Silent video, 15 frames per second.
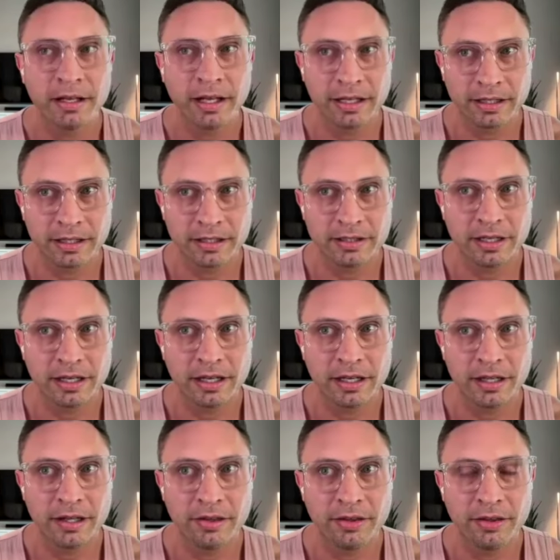like this.
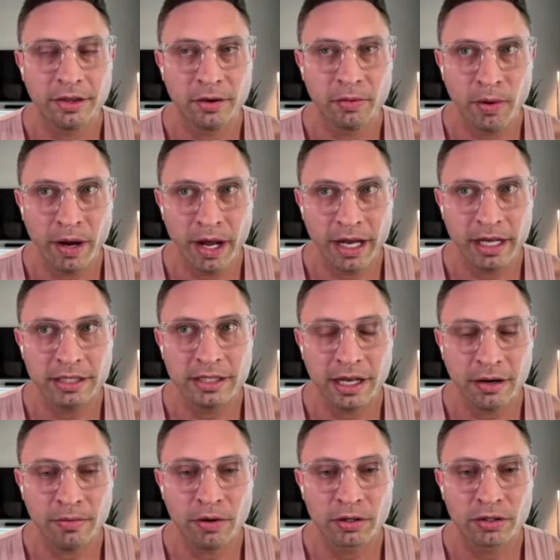The way a
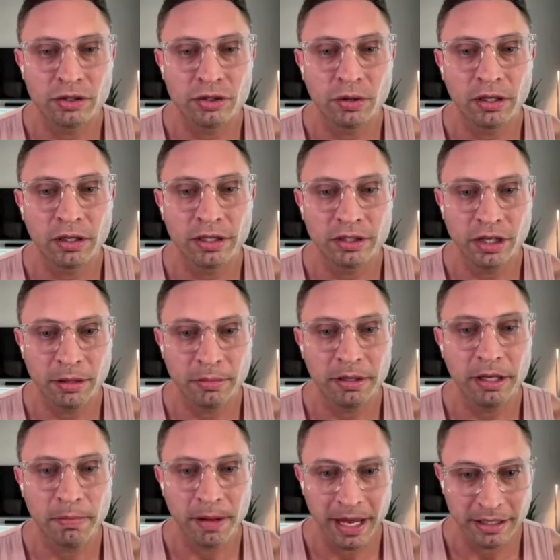tan works, you are
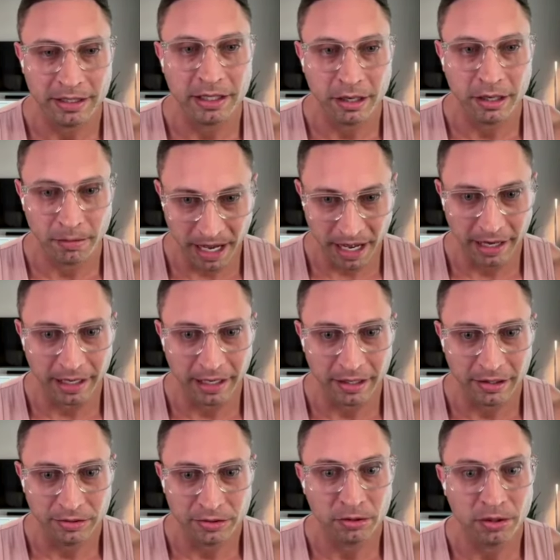legitimately painting your body.
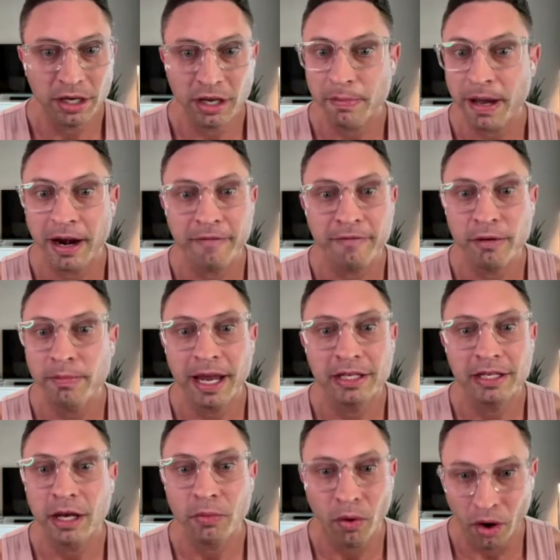So think about if you paint
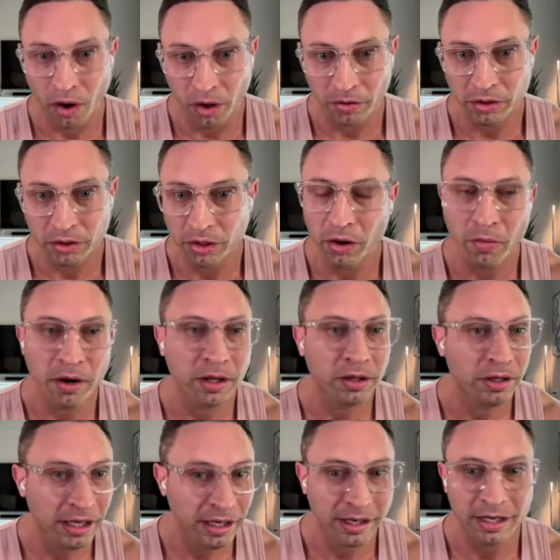a wall. You don't want to
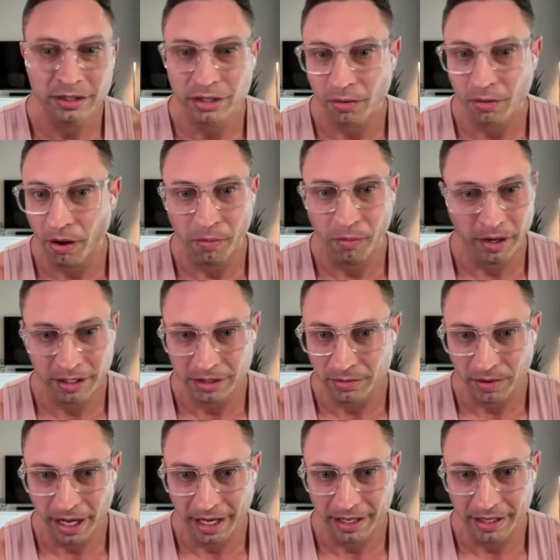lean against a wall when it's
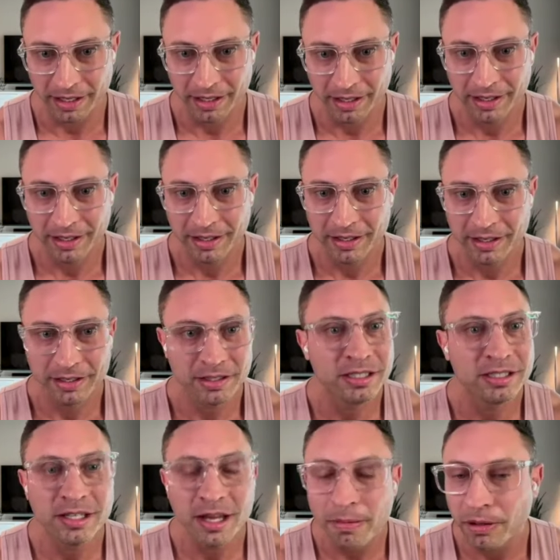wet.
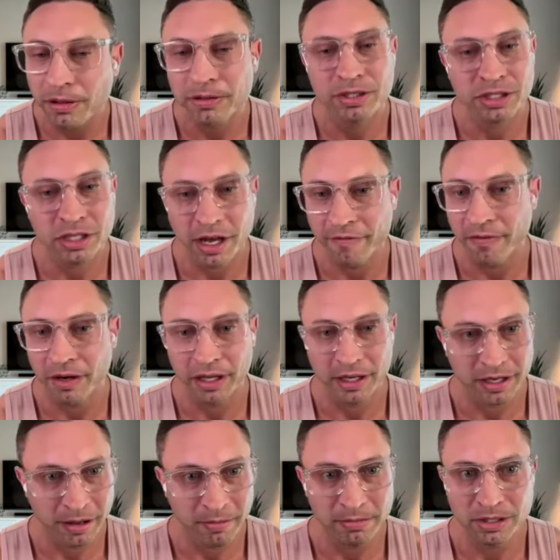Similar stuff when it
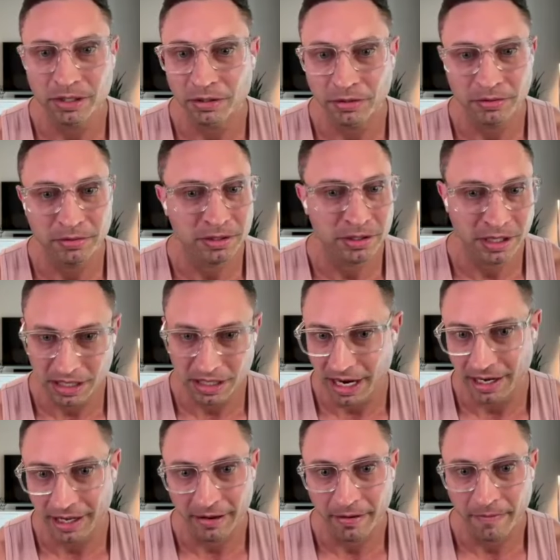comes to
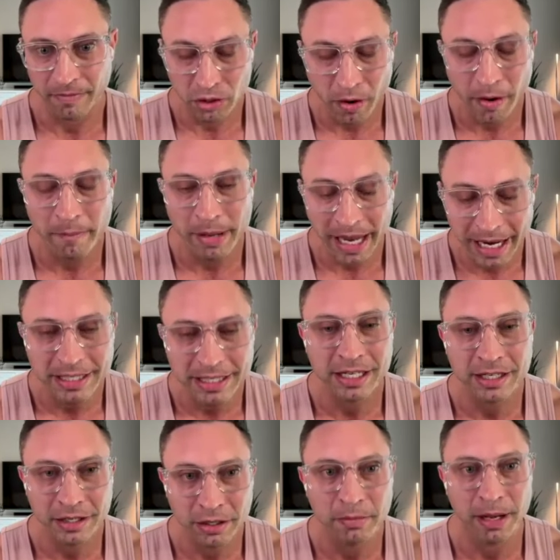tanning. You are
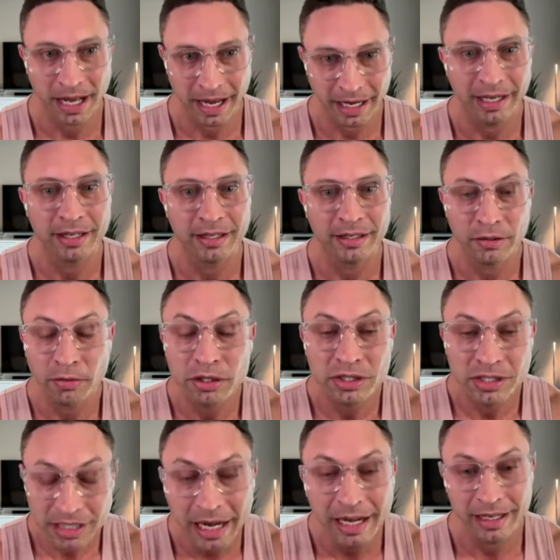painting your body. You are
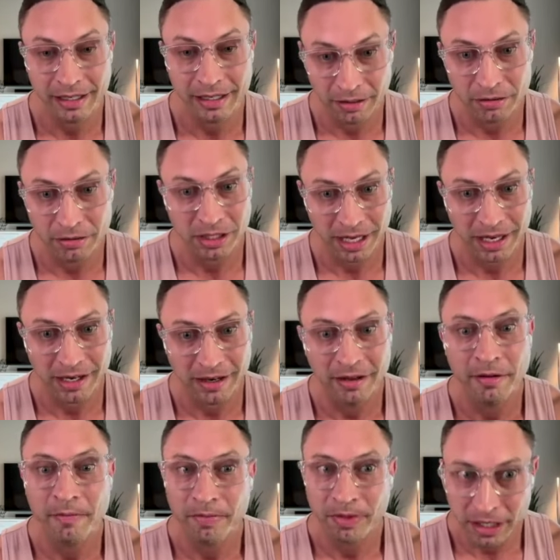staining your skin.
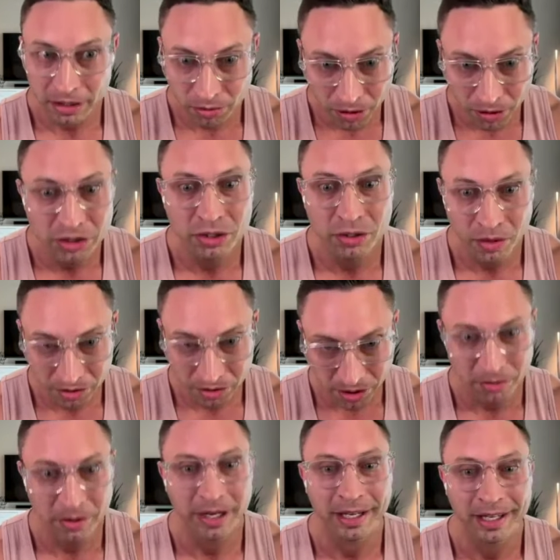That's what you are
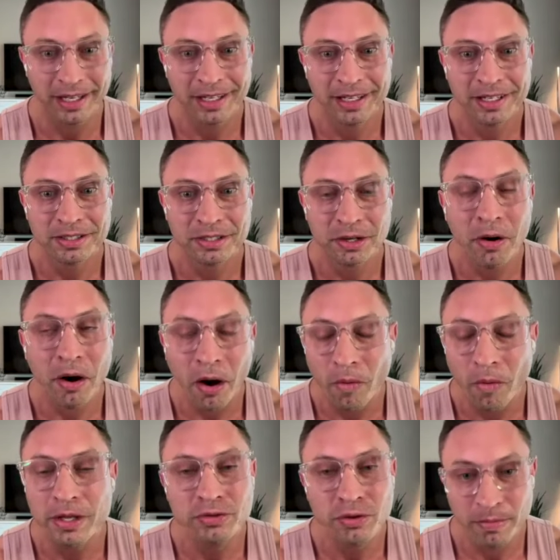doing. So
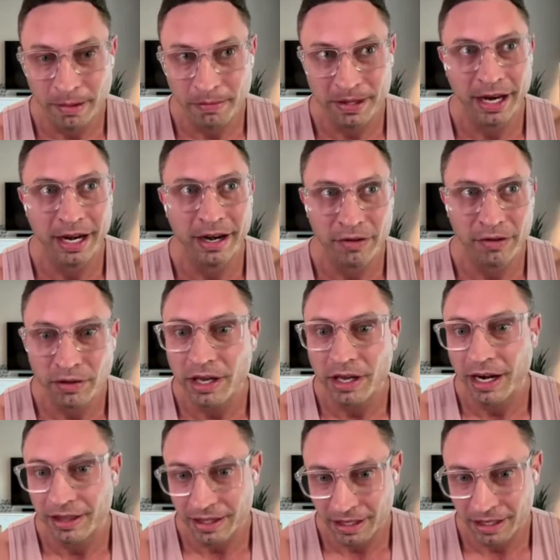always remember that. And if you can
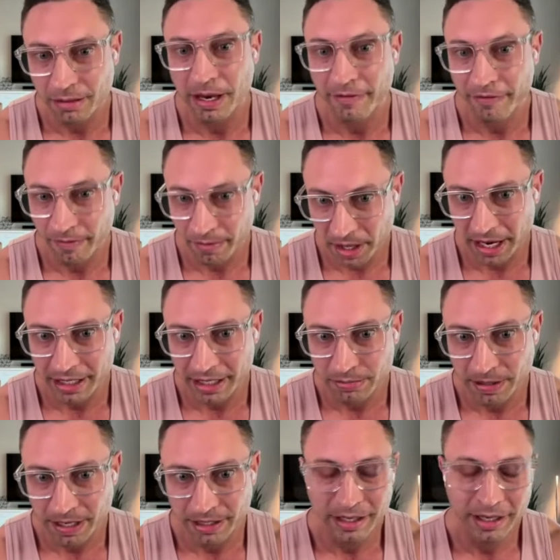kind of think about it from that
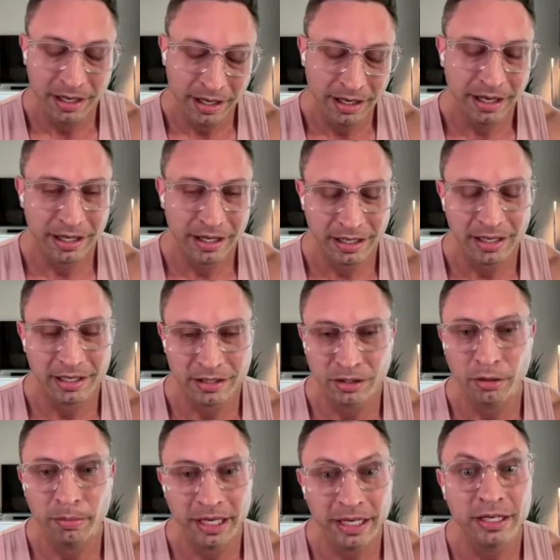aspect, I think it gets a
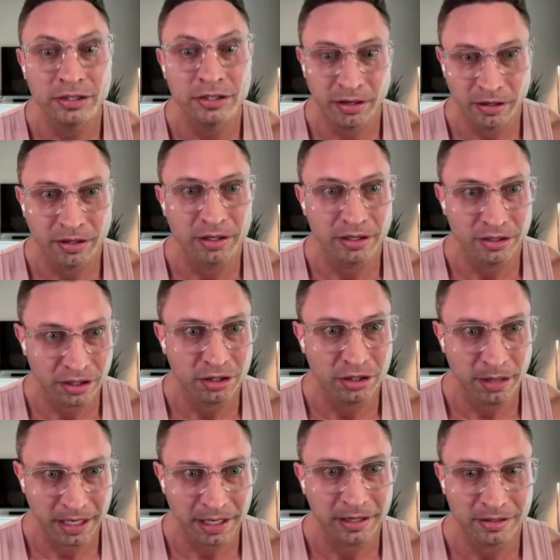little bit easier in decision
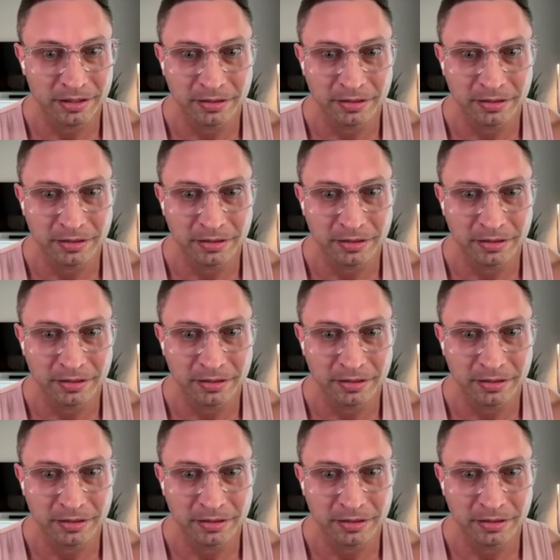making